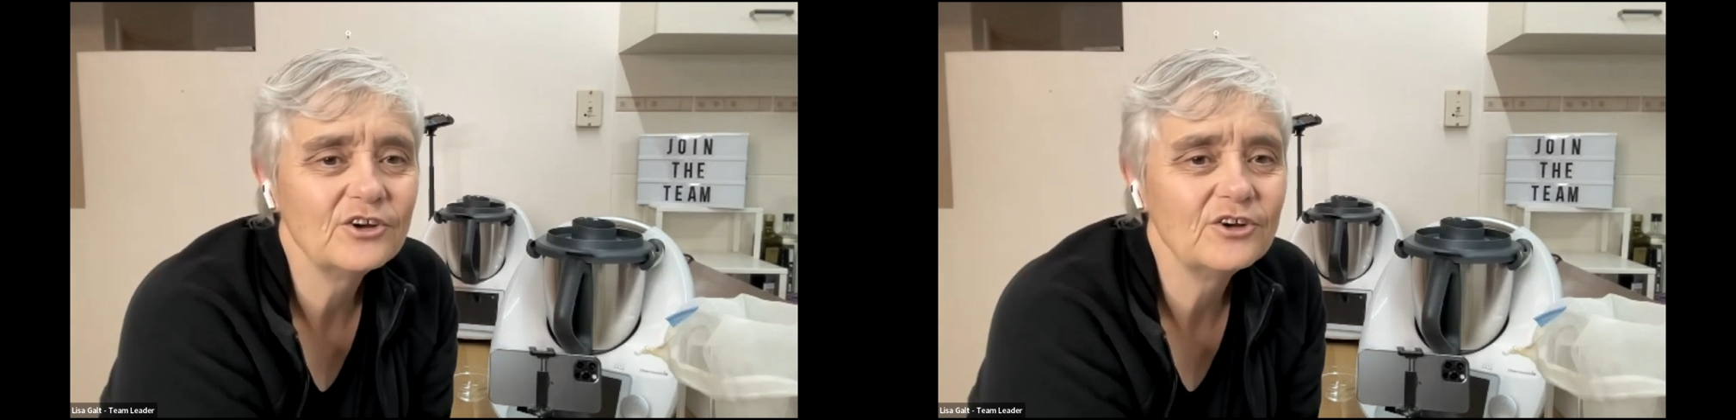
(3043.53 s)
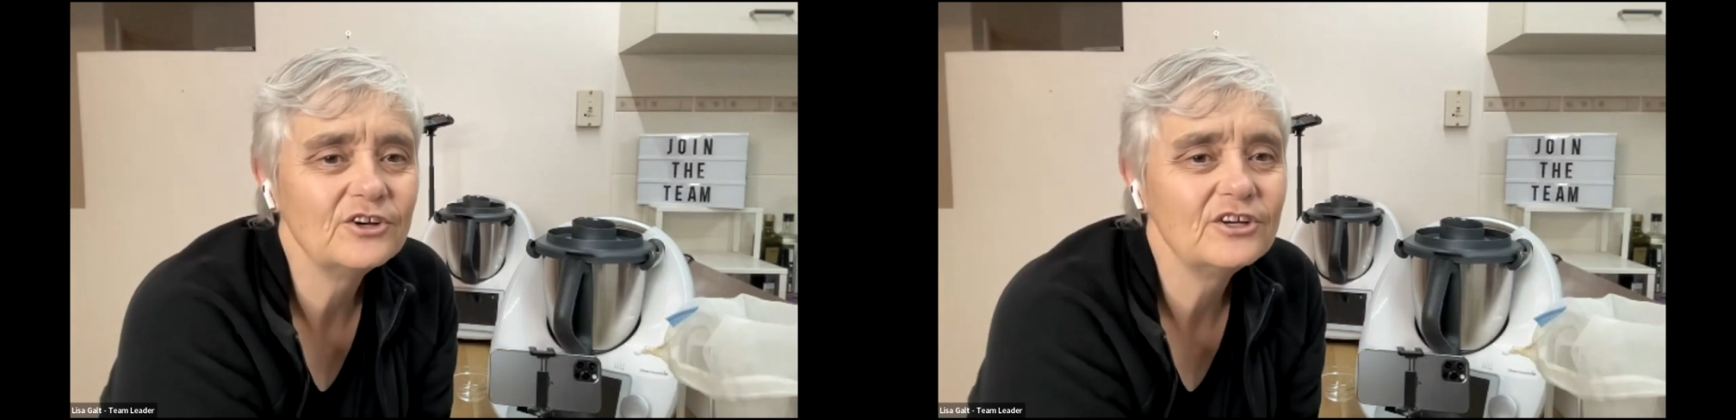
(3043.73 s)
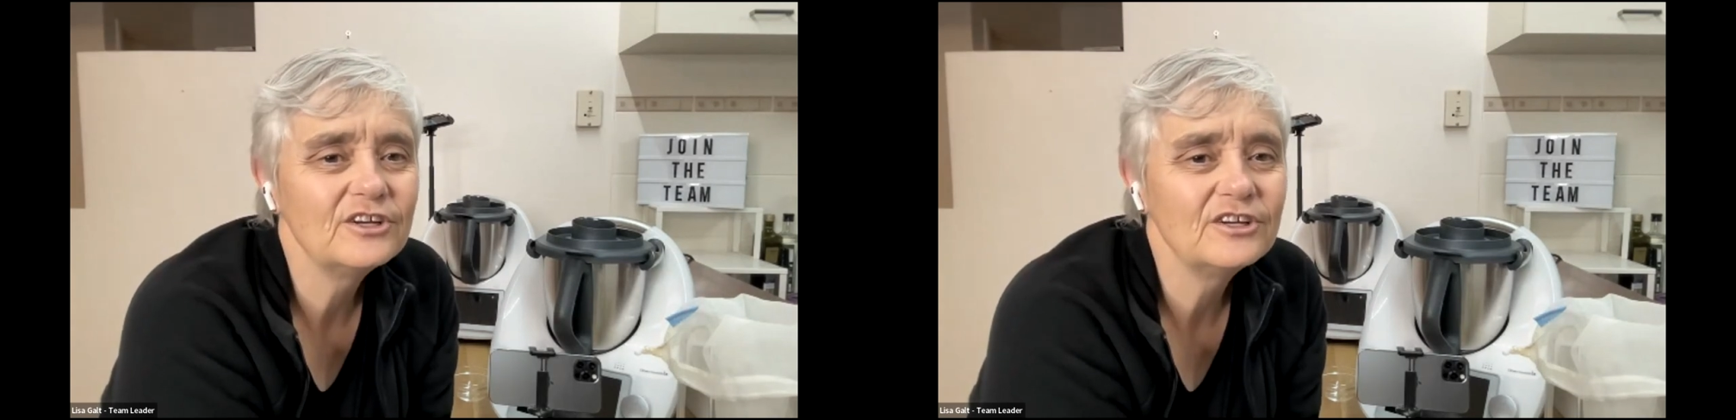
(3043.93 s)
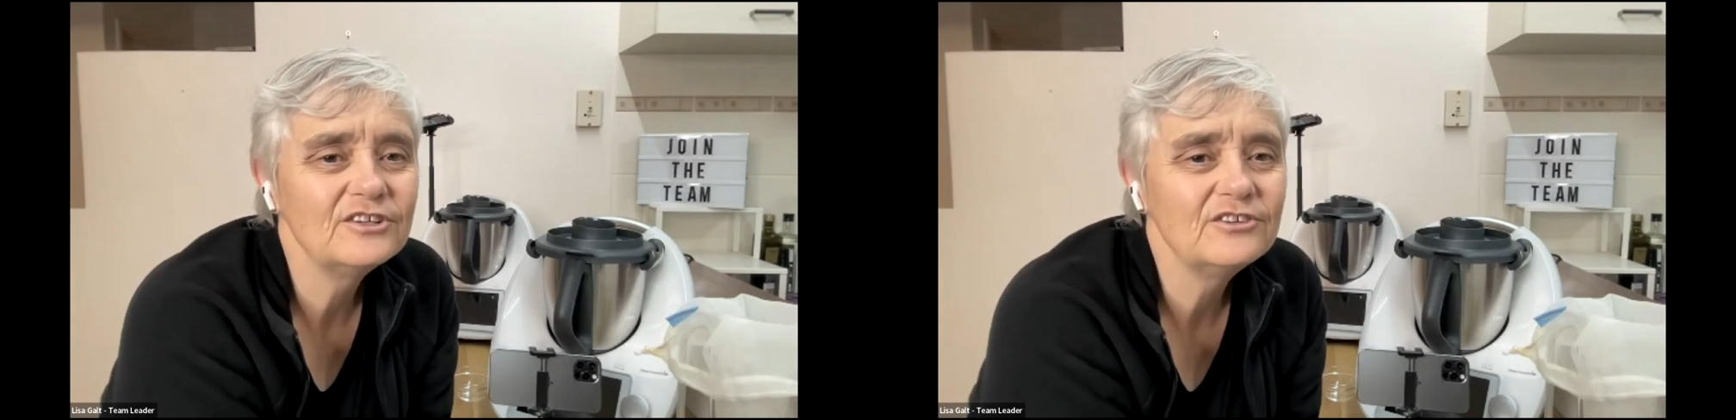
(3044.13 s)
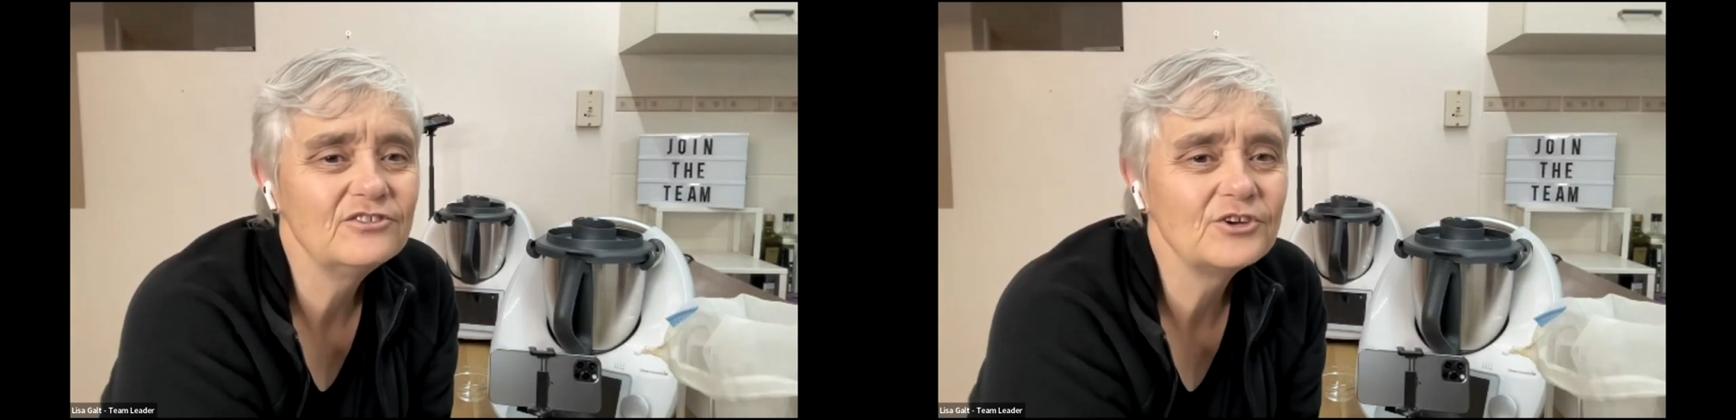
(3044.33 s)
know
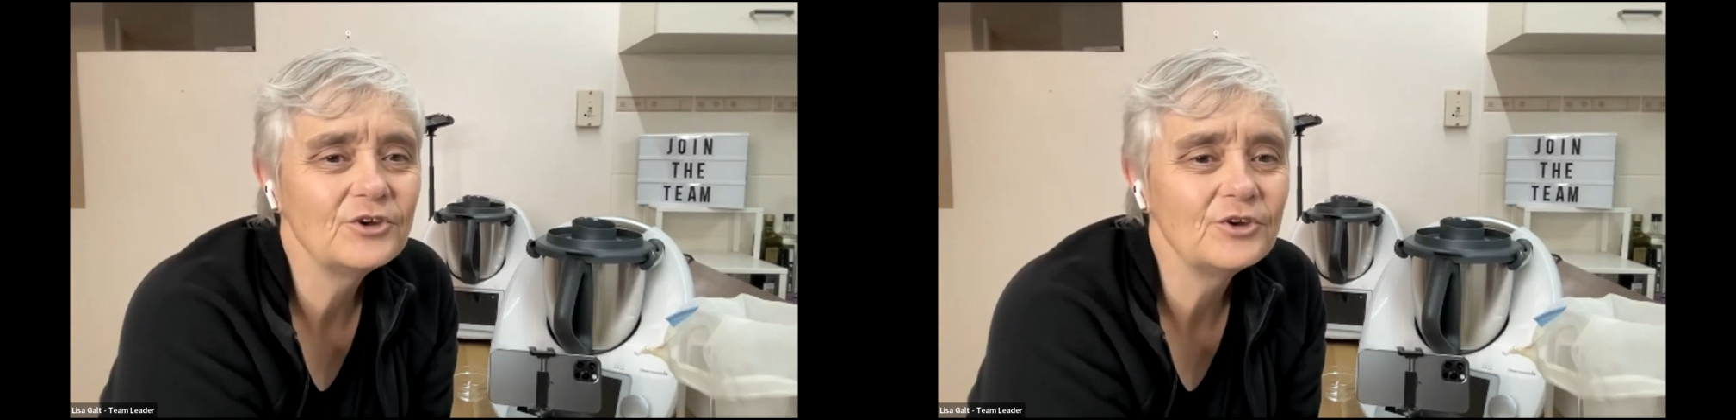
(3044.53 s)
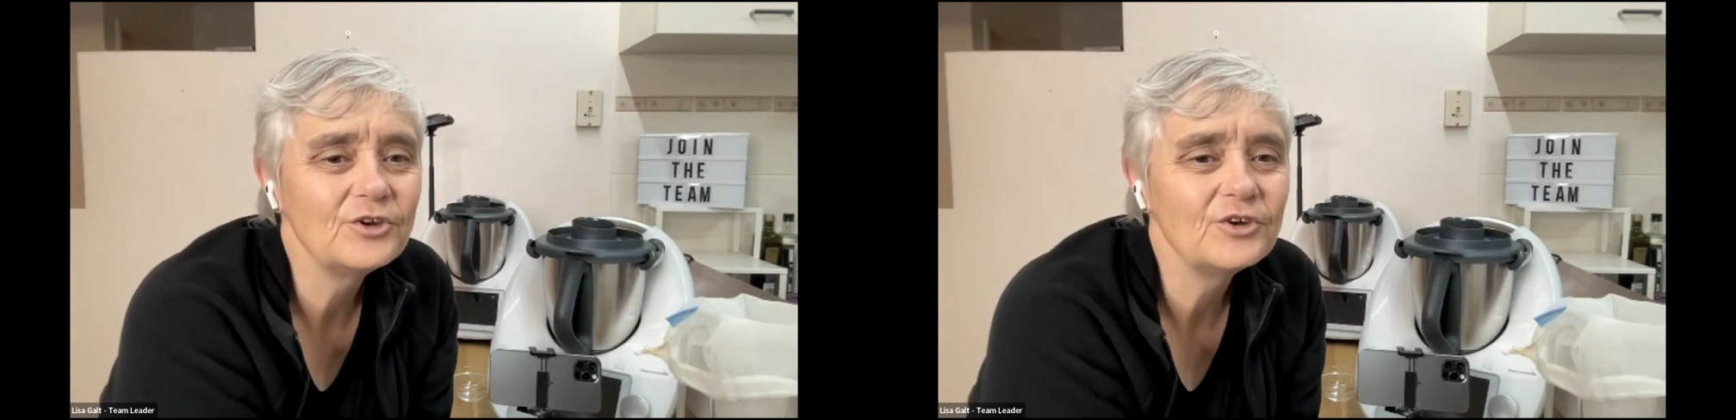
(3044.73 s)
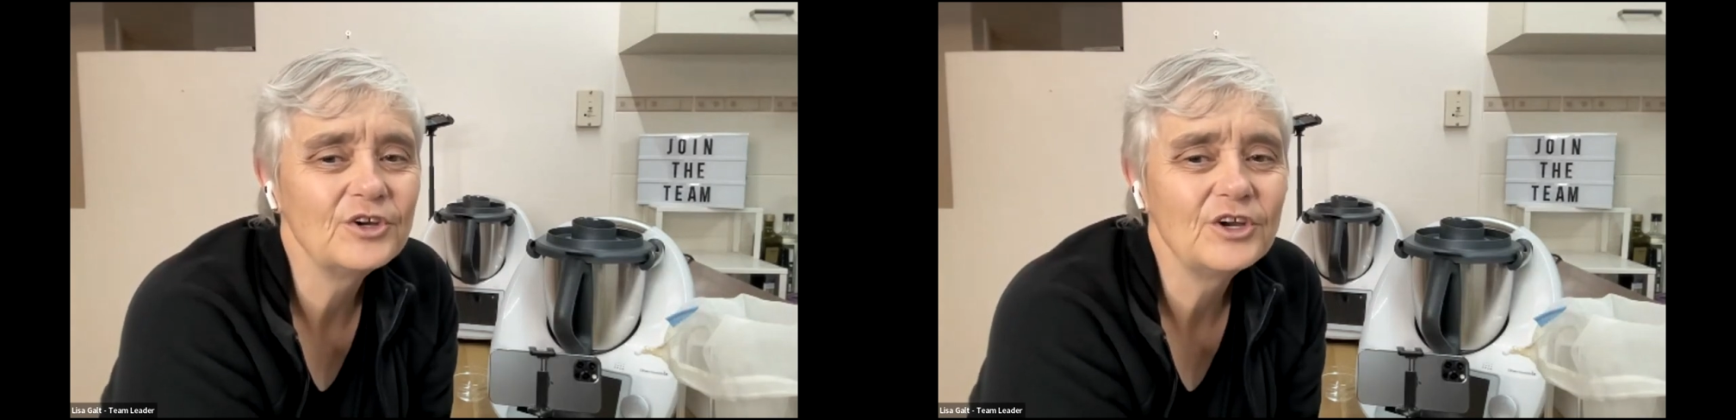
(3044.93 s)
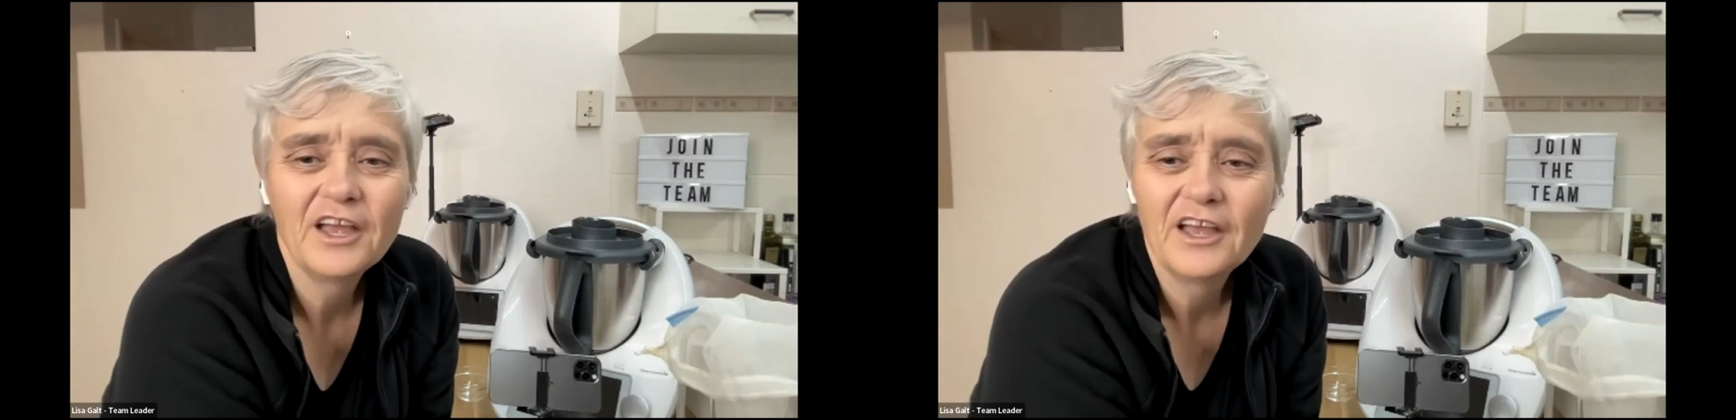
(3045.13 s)
too.